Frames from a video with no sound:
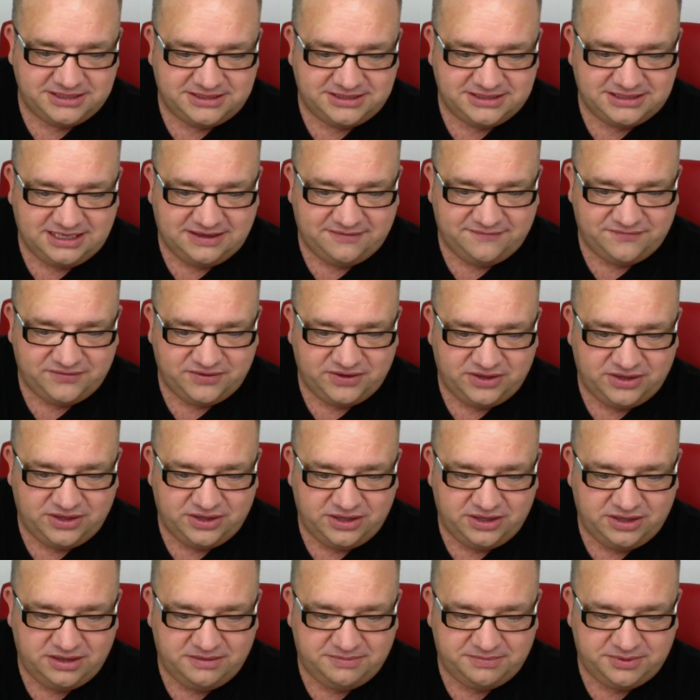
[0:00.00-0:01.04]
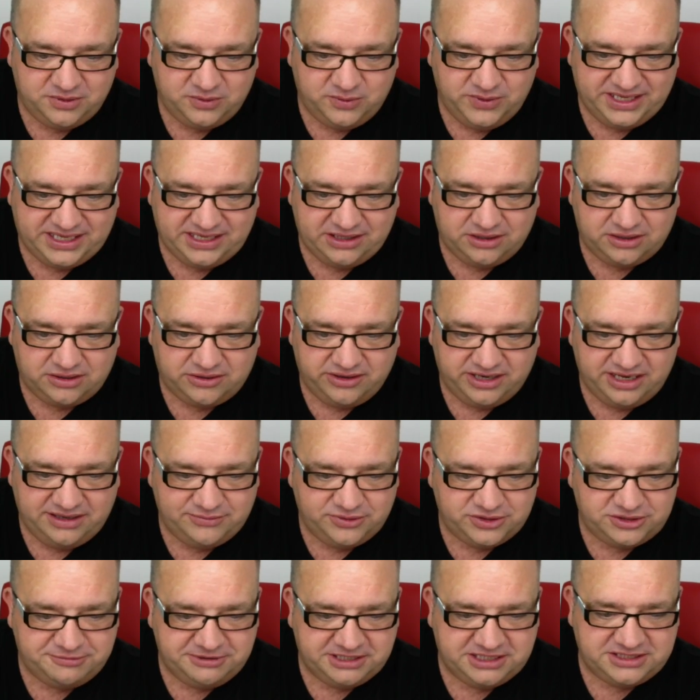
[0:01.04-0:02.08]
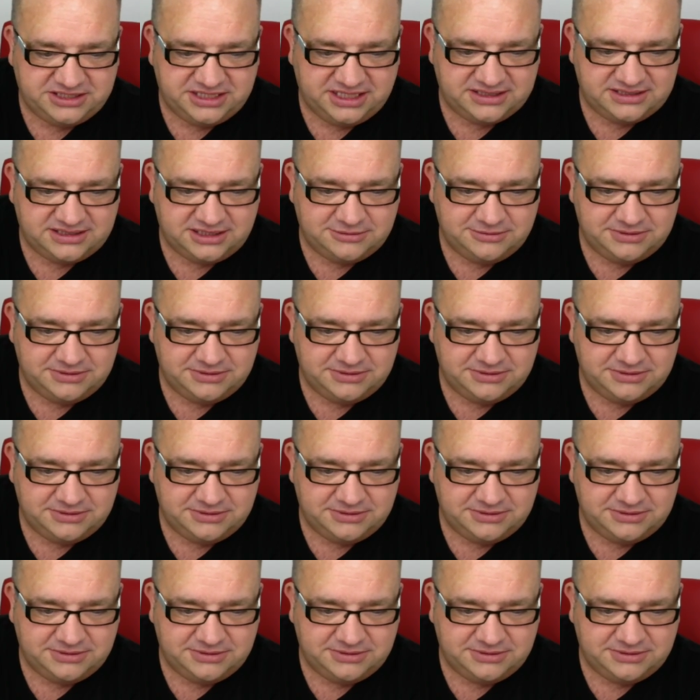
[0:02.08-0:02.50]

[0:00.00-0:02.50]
together, but we cannot create much bigger chances.